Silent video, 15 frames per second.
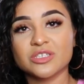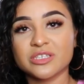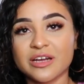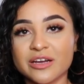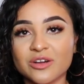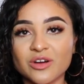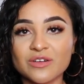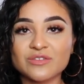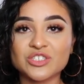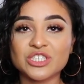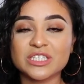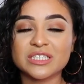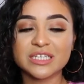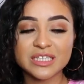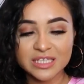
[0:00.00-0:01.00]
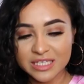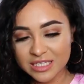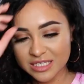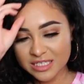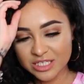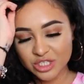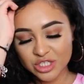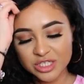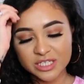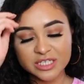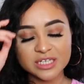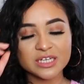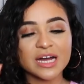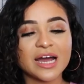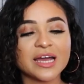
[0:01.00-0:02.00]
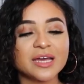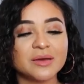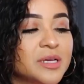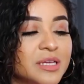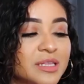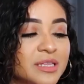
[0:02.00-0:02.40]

to start off she did this she got him